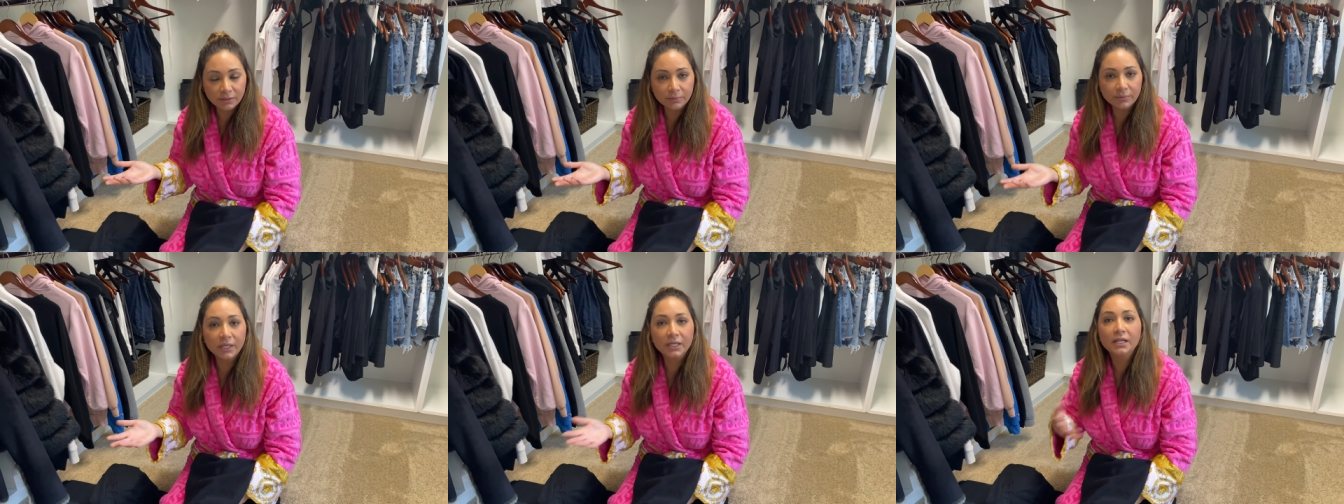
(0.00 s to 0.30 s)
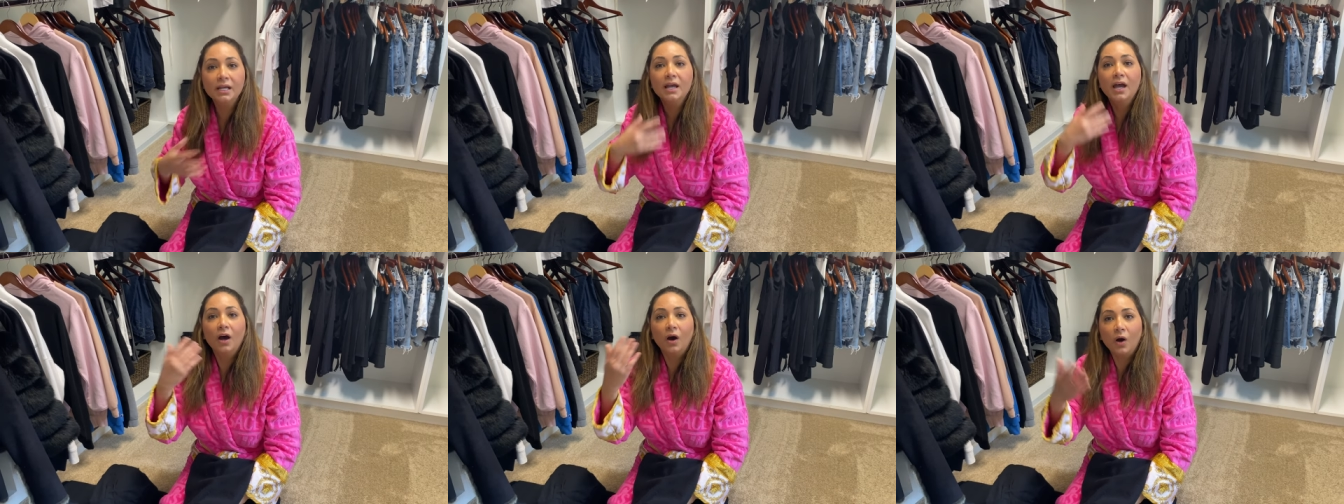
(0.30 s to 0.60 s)
right?
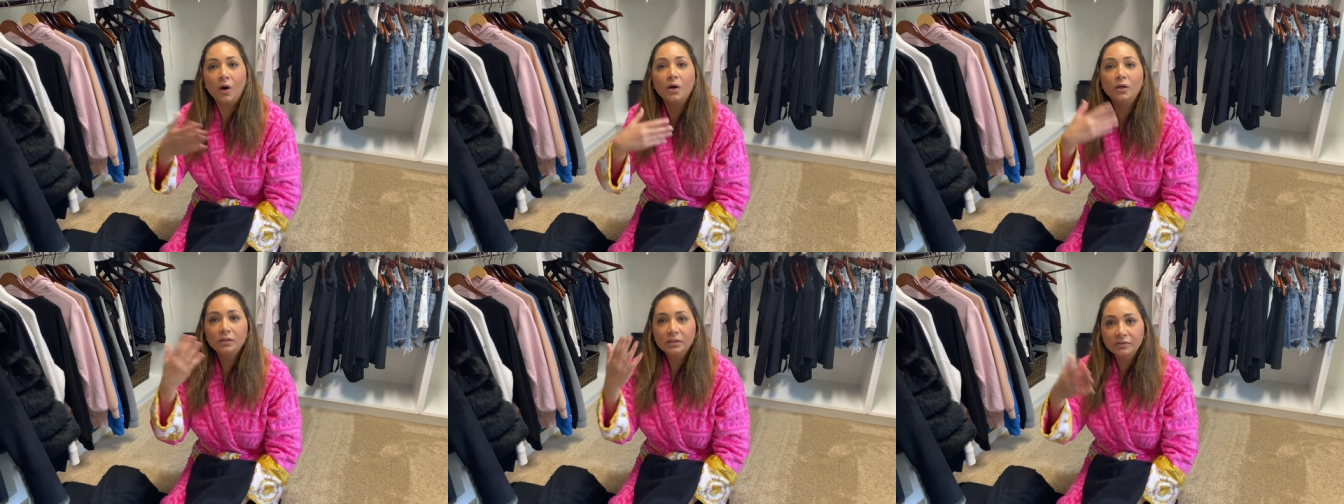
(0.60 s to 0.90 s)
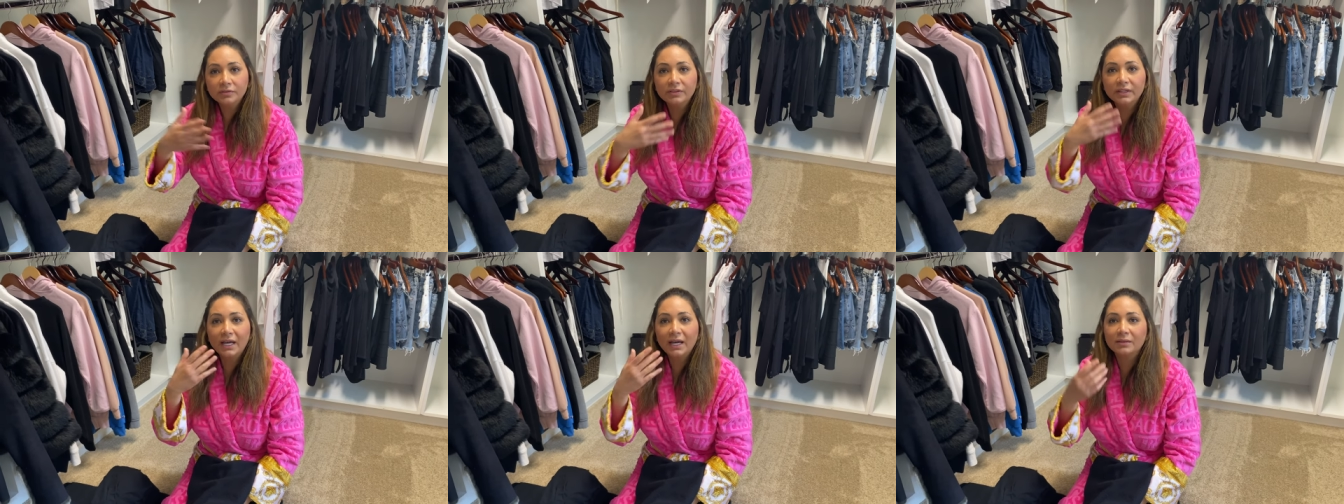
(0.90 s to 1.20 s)
All
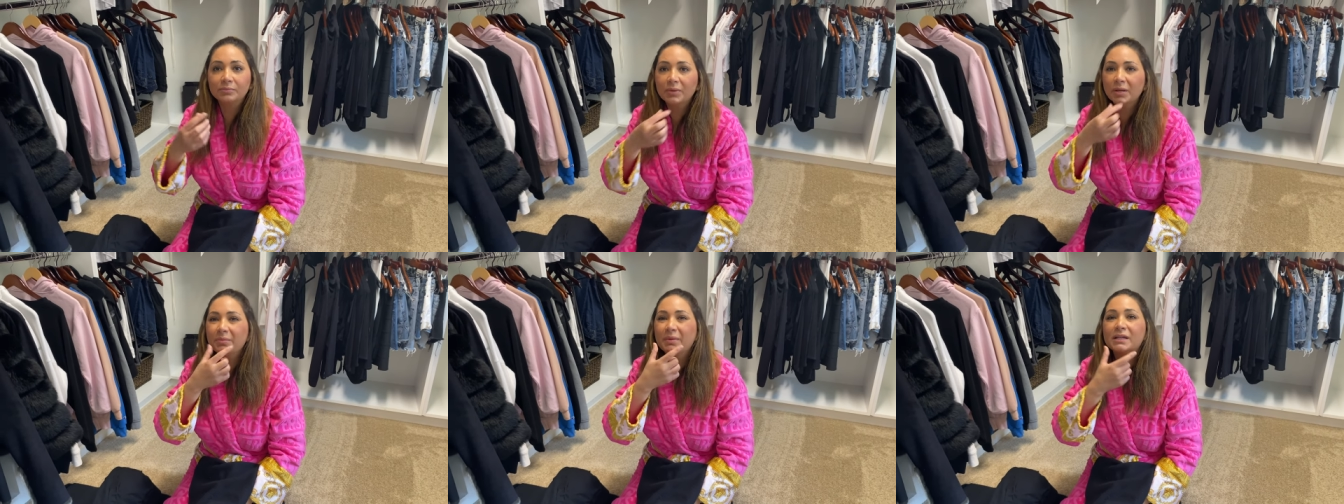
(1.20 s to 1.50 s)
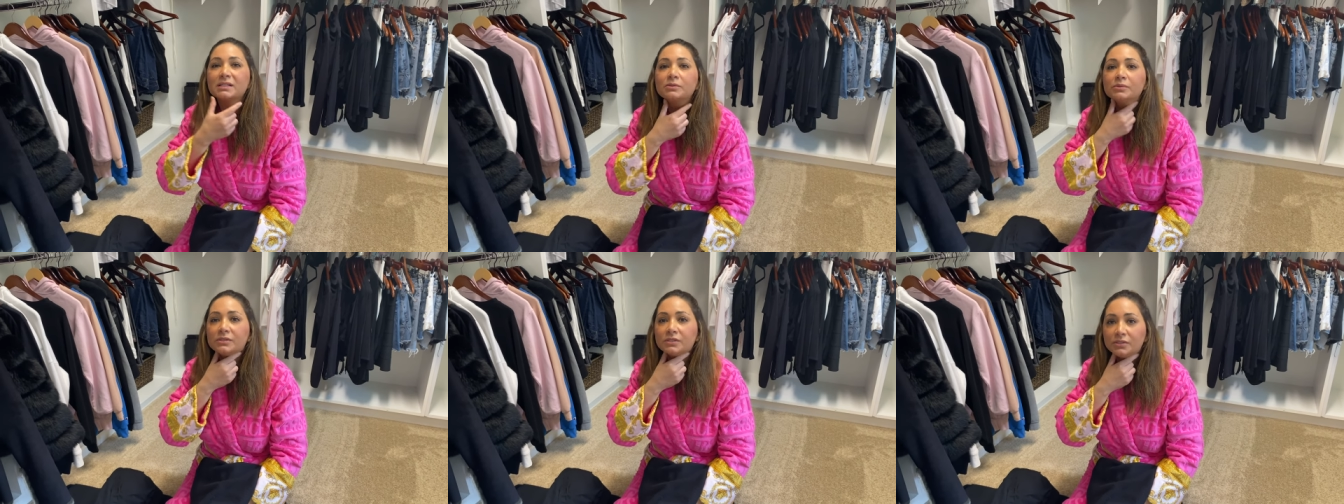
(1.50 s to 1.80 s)
of that, my
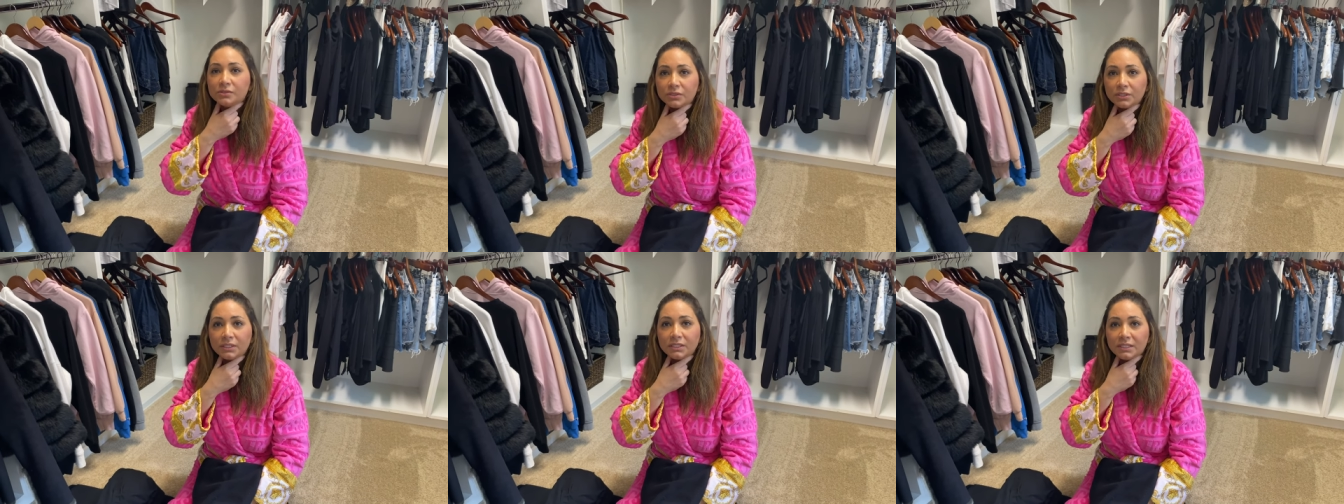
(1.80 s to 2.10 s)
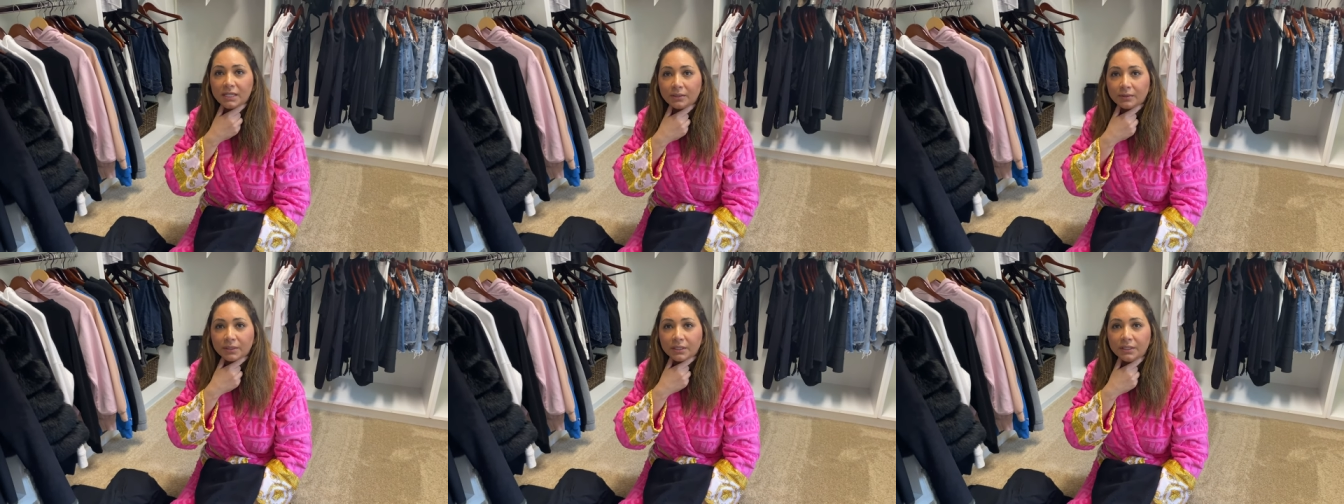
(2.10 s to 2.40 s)
mask was usually
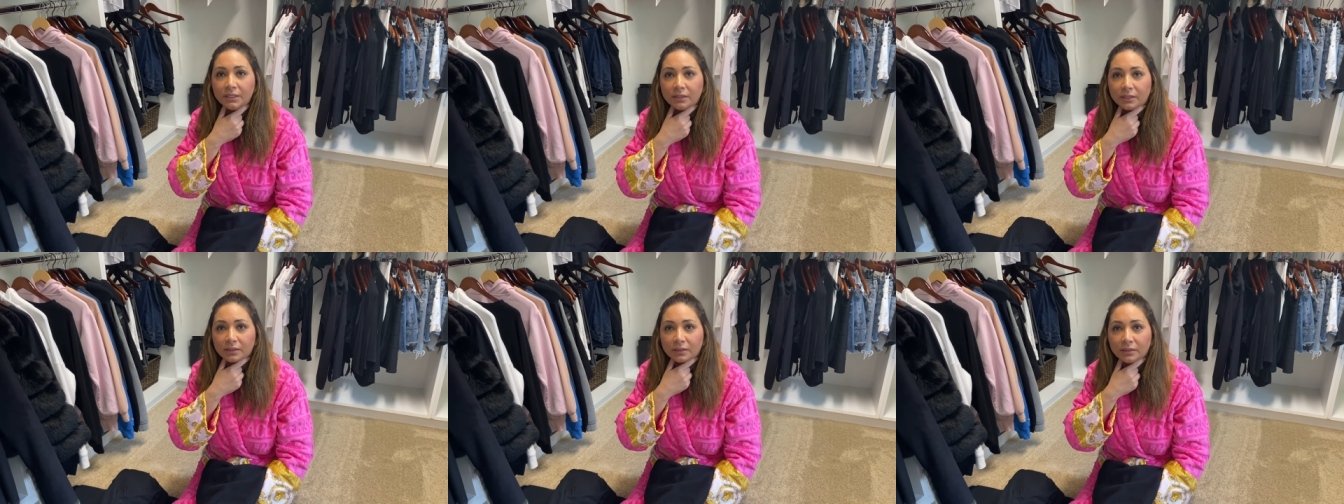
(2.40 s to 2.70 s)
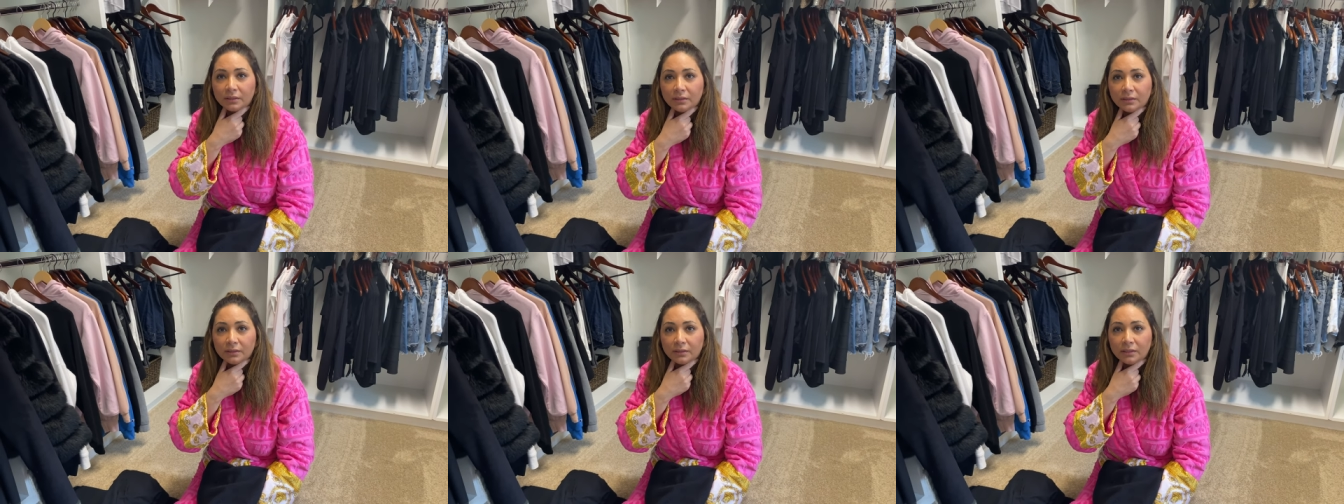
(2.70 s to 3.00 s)
down here.
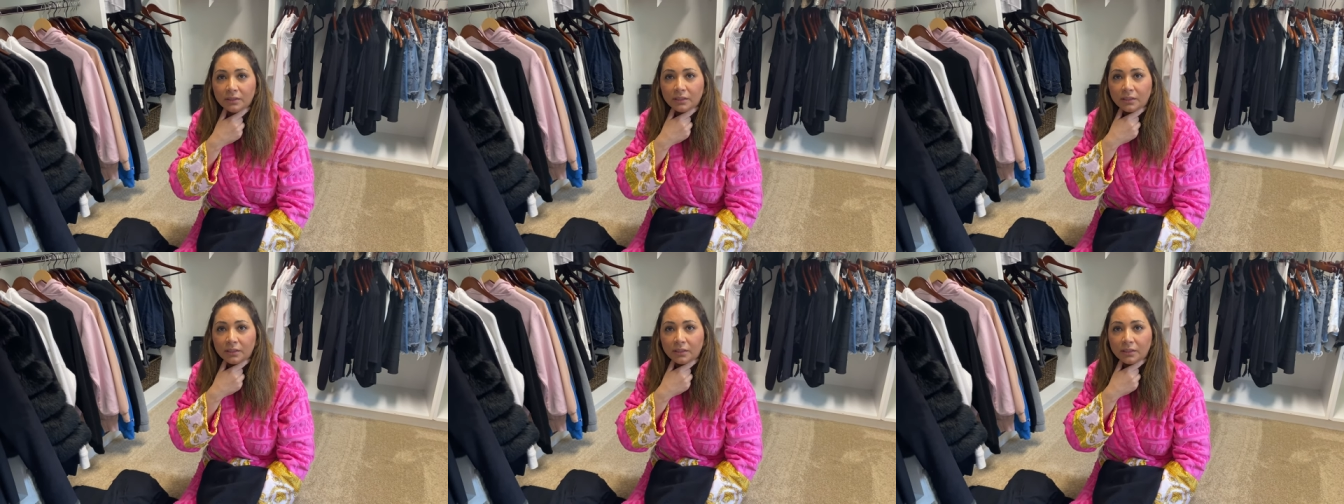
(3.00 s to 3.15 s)
Mm-hmm.